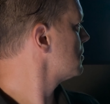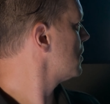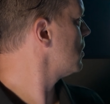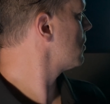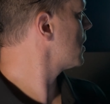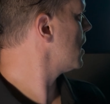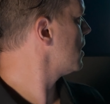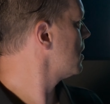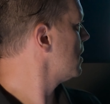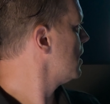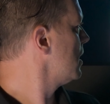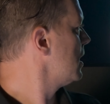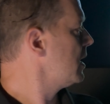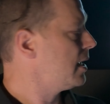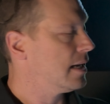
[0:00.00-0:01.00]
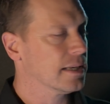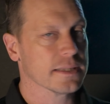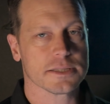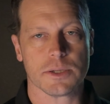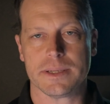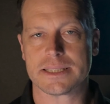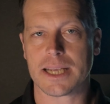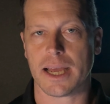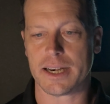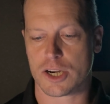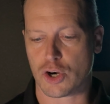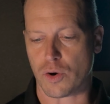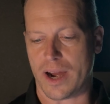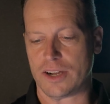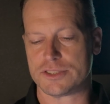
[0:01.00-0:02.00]
Okay. So he's kind of
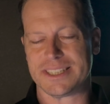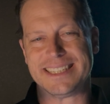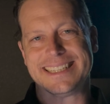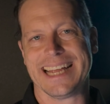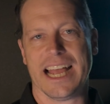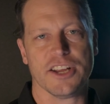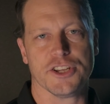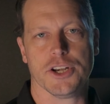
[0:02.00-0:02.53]
crouching down.